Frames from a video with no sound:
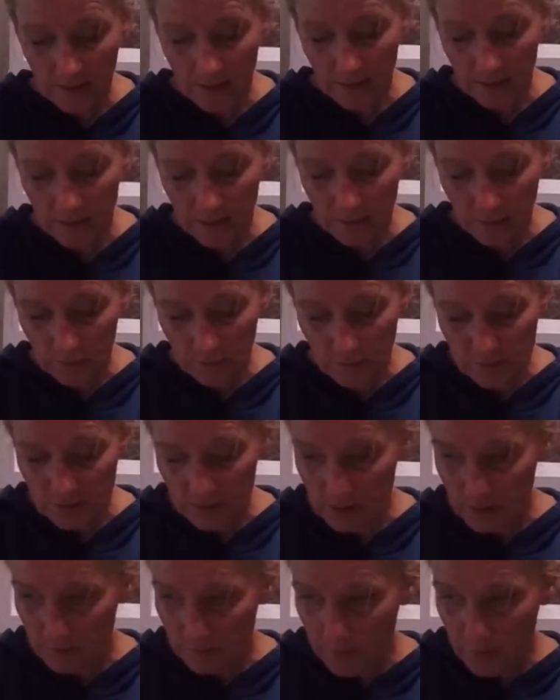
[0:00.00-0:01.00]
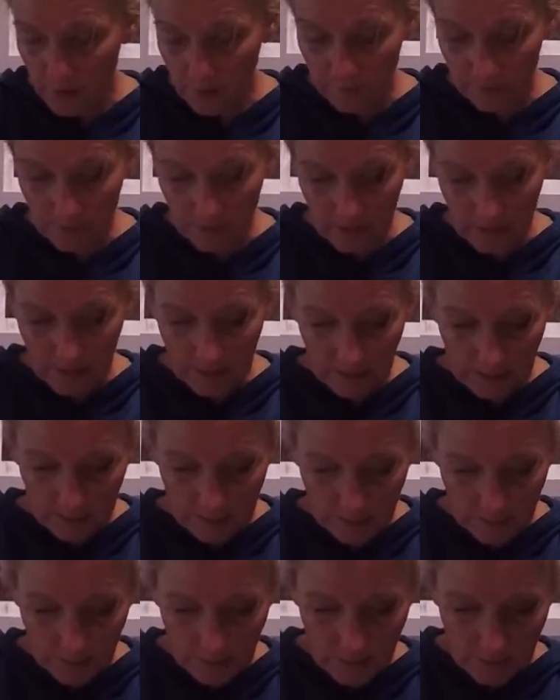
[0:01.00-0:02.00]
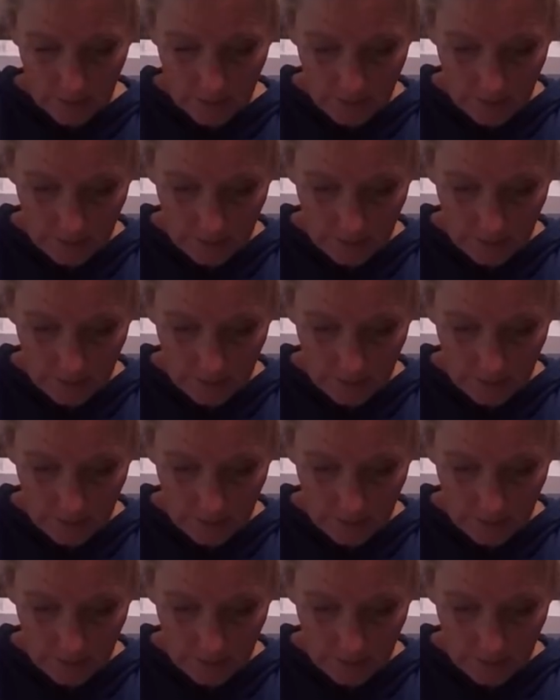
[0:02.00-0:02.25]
then you snip off the extra.